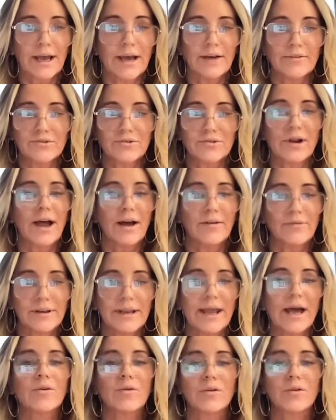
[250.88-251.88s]
after half an
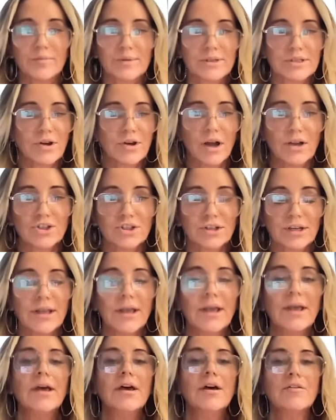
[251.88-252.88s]
hour of massaging
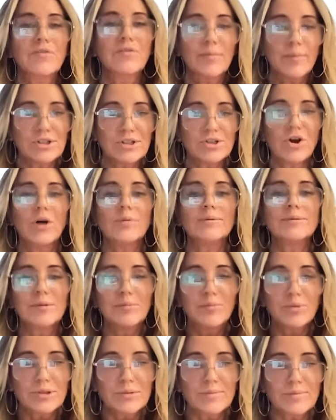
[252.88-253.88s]
from a sculpting
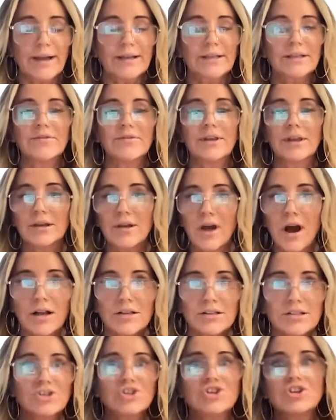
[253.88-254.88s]
perspective, getting
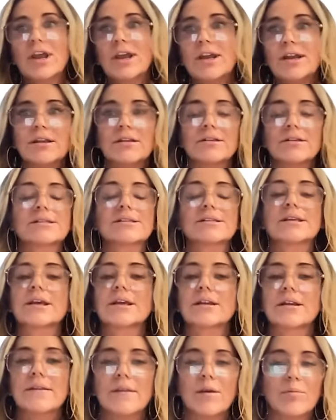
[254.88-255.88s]
oxygenating the
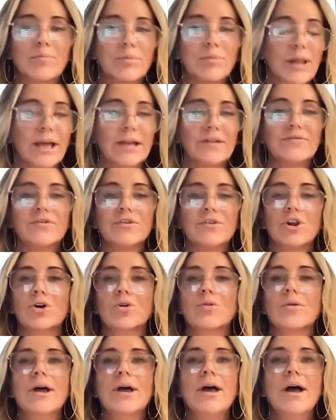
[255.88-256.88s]
skin and the blood
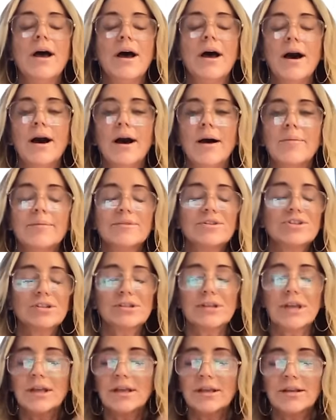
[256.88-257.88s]
flow. Um,
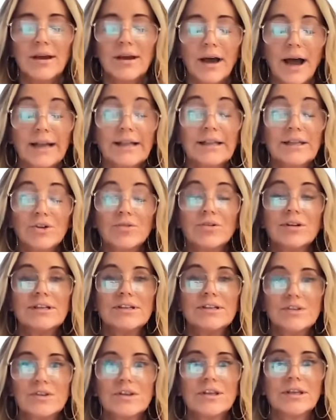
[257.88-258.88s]
just I literally
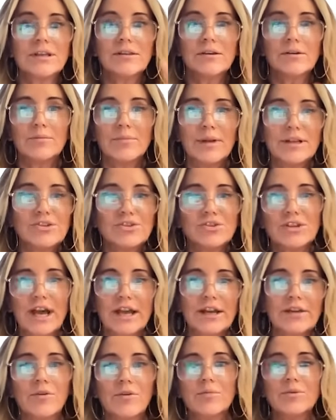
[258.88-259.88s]
see their muscles
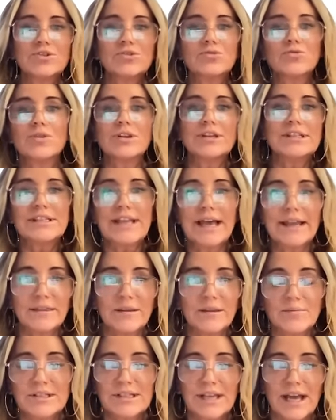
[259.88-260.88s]
kind of almost reset
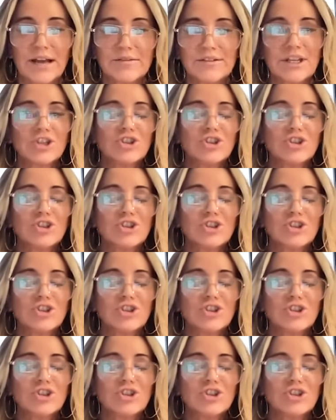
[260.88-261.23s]
themselves. They